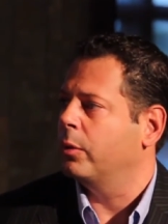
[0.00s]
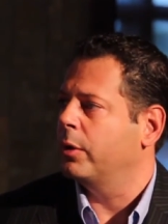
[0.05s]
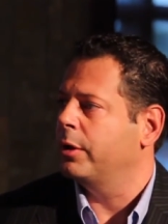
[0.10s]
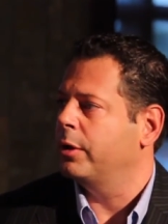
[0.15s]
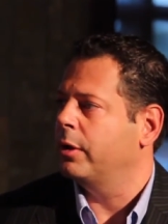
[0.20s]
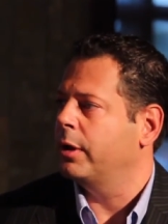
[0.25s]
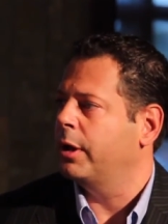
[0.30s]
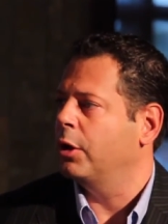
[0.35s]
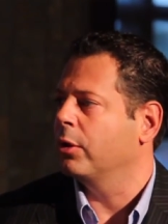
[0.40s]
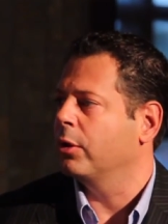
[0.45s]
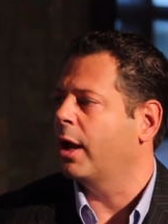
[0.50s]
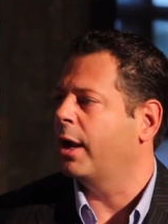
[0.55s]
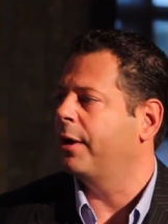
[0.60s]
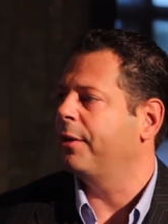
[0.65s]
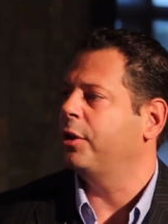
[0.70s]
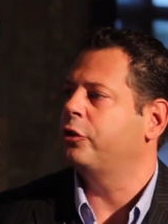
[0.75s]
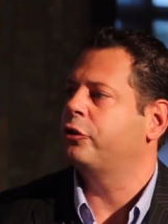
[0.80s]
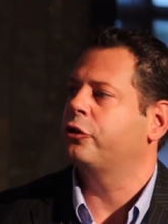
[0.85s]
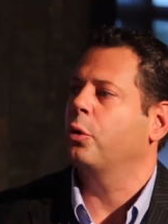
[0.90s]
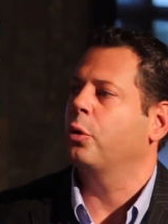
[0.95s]
When you hear a lot
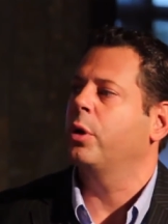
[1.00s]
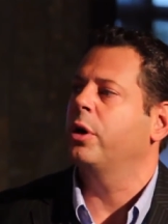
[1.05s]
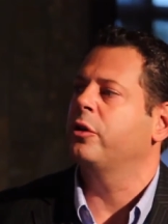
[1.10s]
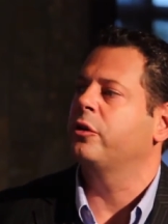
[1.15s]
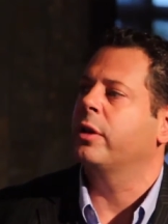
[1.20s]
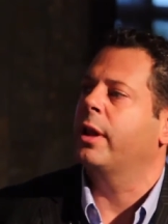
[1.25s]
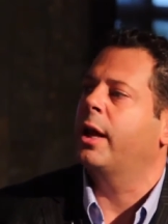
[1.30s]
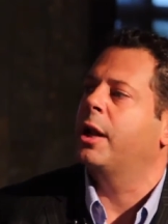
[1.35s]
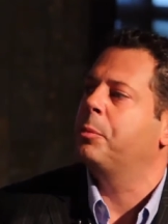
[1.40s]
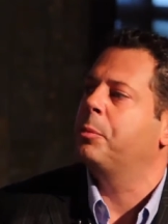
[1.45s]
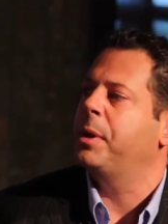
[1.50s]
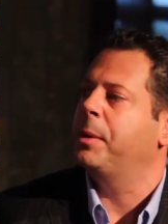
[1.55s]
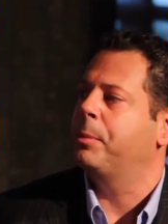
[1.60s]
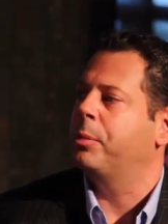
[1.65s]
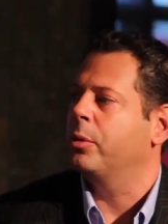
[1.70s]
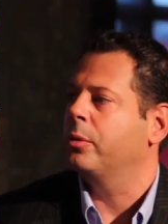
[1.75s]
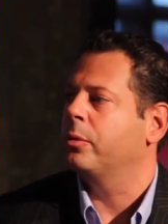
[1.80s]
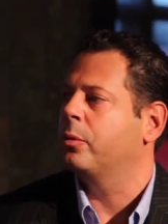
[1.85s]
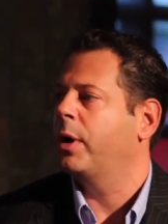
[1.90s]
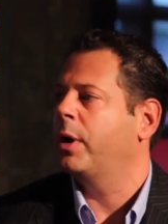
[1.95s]
of these stories, a lot of
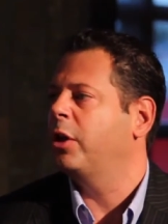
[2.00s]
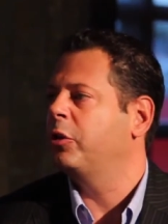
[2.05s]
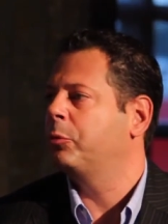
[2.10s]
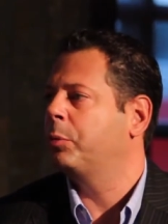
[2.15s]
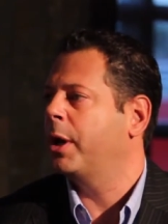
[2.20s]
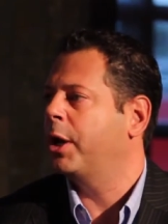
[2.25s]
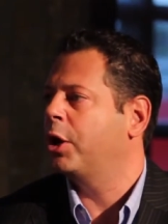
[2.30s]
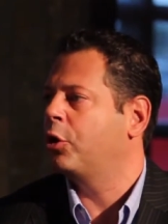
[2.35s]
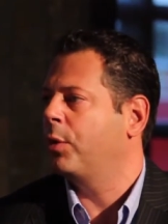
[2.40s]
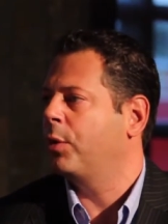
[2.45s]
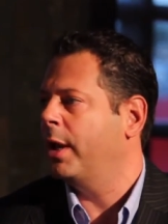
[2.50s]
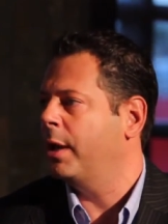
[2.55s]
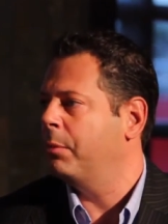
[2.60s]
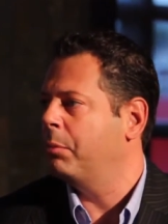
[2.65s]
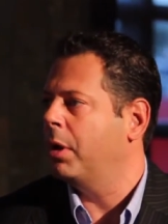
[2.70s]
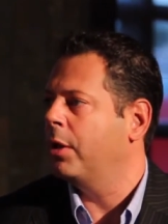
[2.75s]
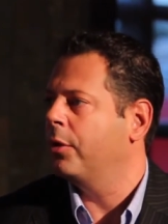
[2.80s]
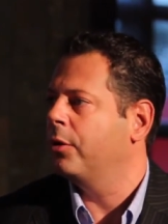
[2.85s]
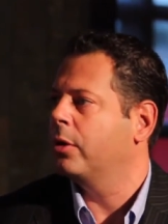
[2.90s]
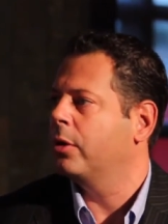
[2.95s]
people who were raised by a
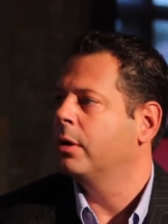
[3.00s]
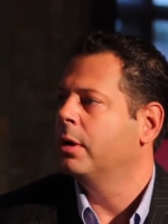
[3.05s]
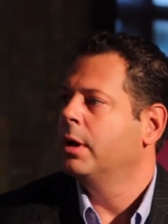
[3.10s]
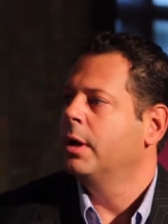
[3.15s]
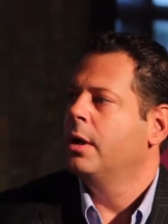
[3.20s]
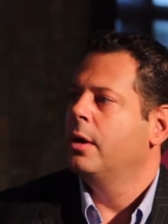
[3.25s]
grandmother